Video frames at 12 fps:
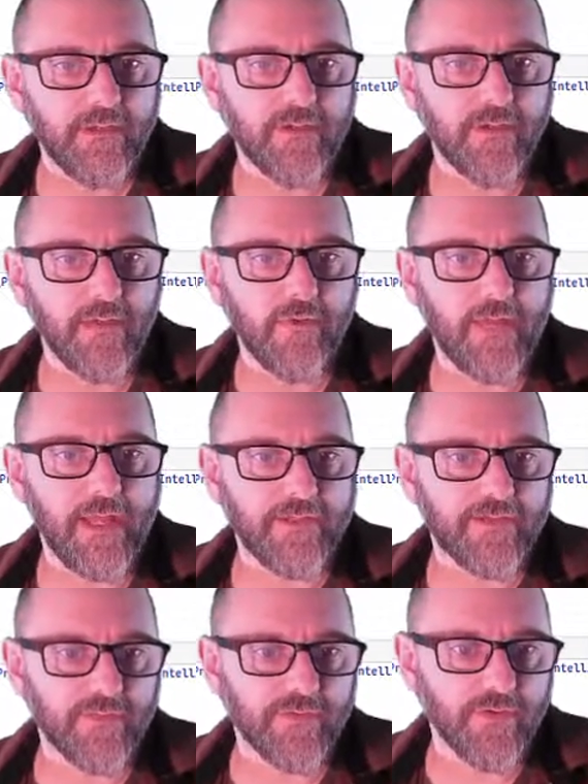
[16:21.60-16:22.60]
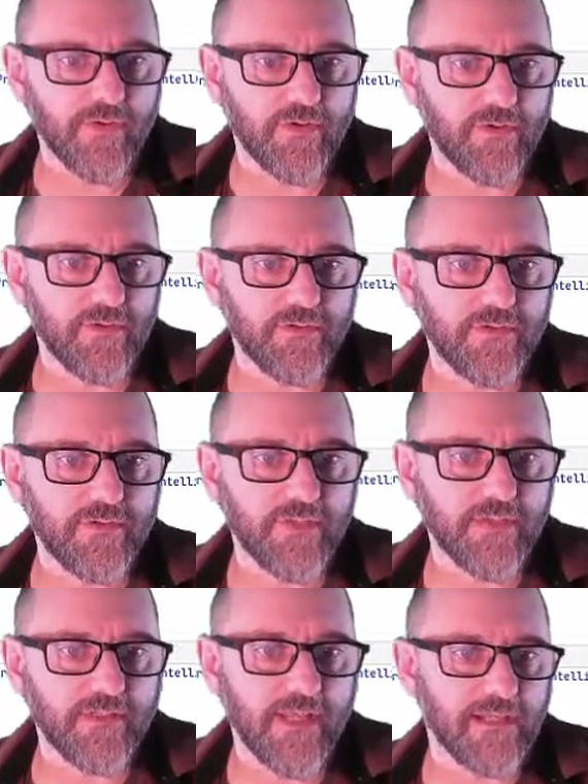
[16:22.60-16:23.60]
So it creates some circles,
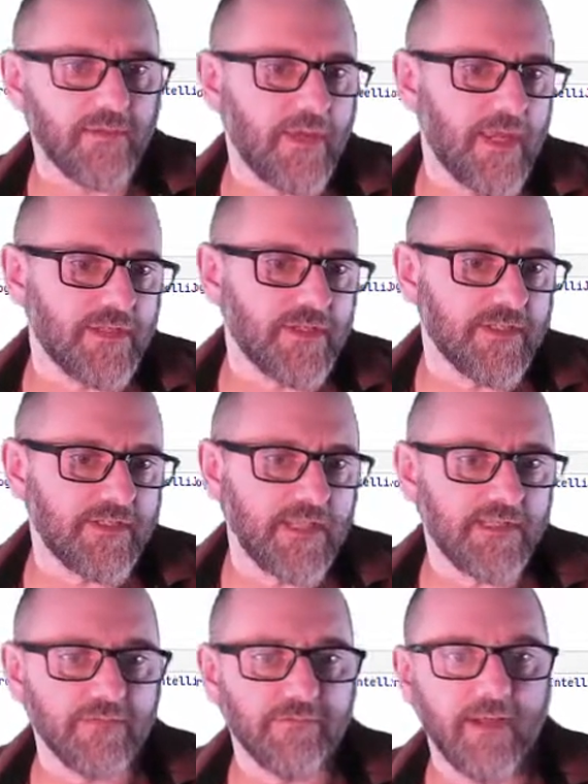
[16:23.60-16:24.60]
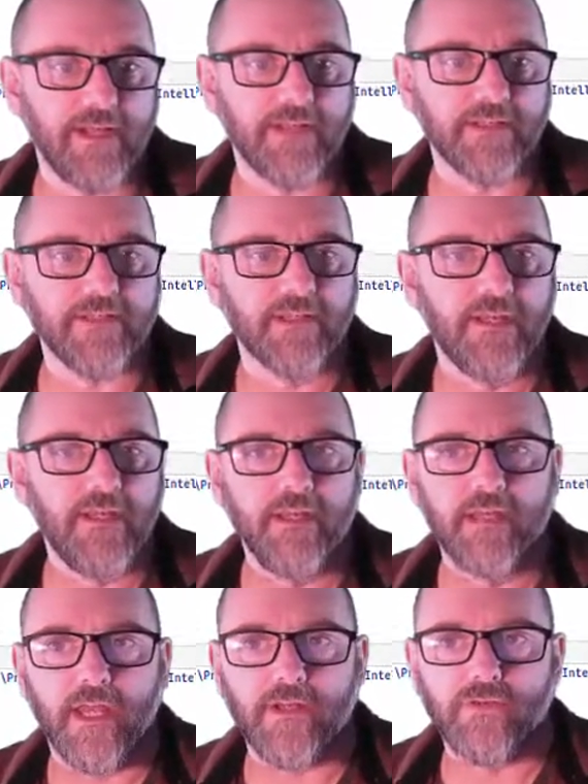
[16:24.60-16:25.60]
uses set location, sets the radius,
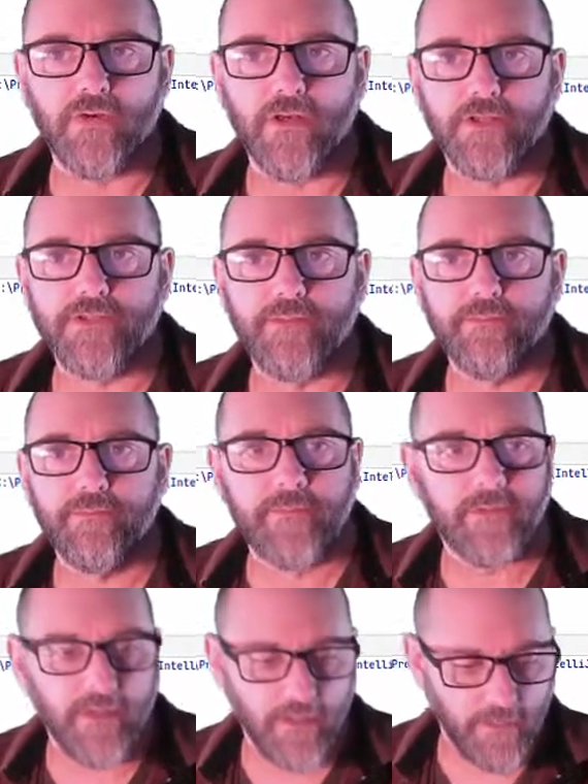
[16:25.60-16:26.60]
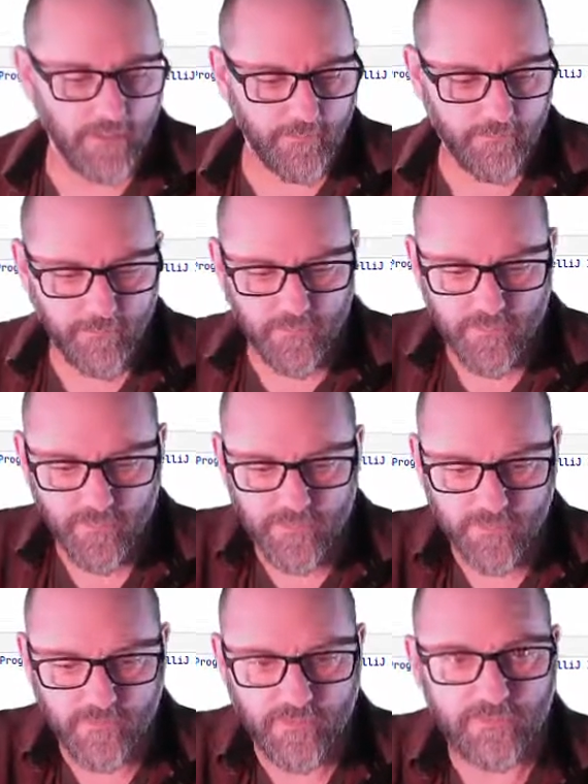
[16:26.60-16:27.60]
and draws them.
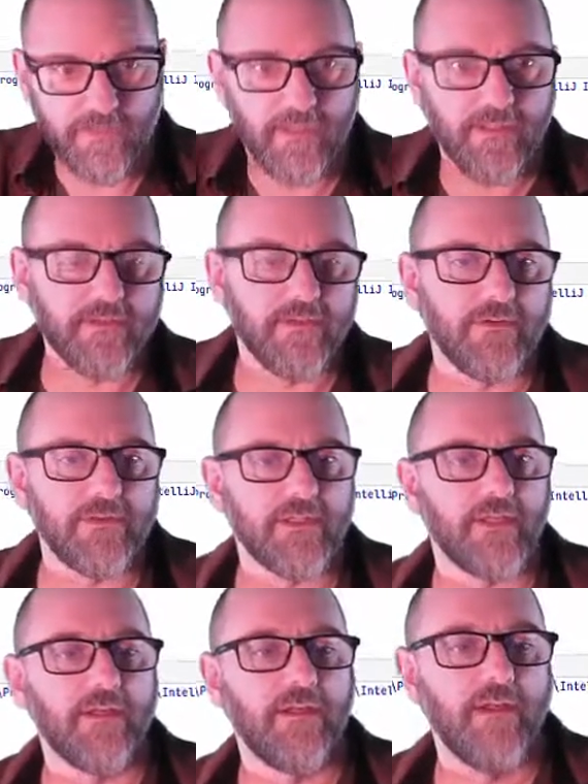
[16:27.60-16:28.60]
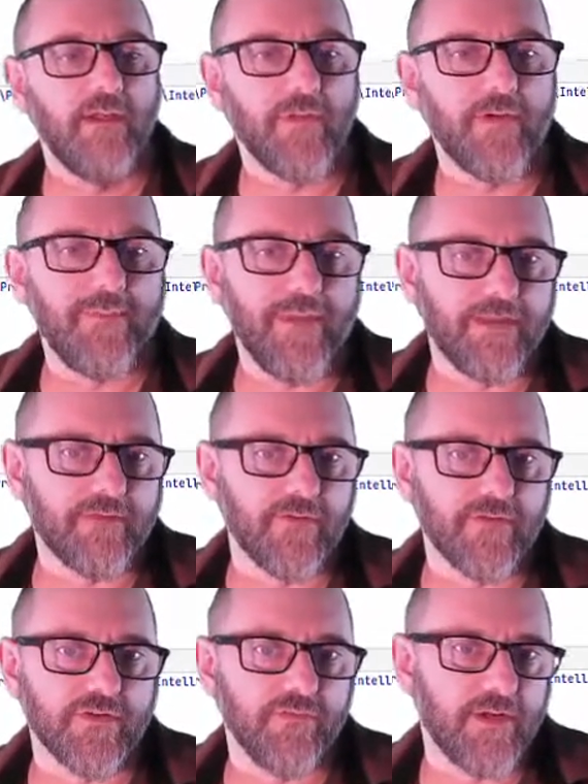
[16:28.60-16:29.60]
Control-Shift-F10. So it's a pre-baked
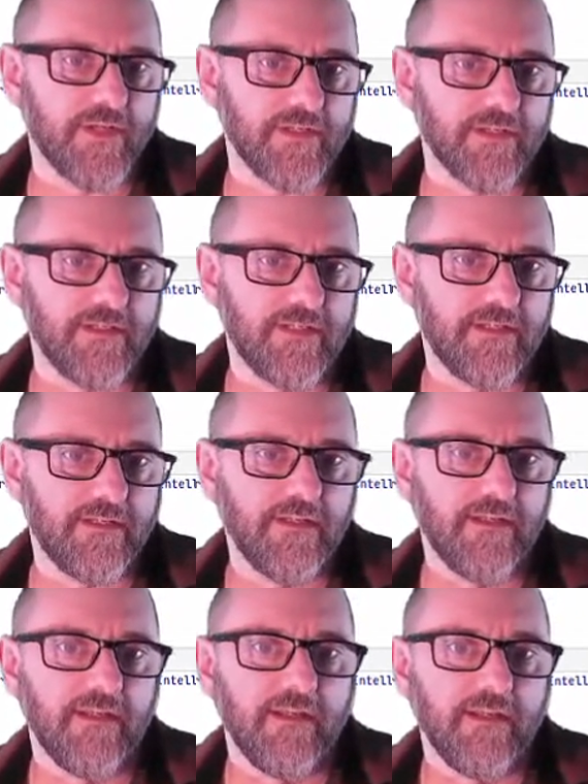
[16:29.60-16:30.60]
version of what I just did.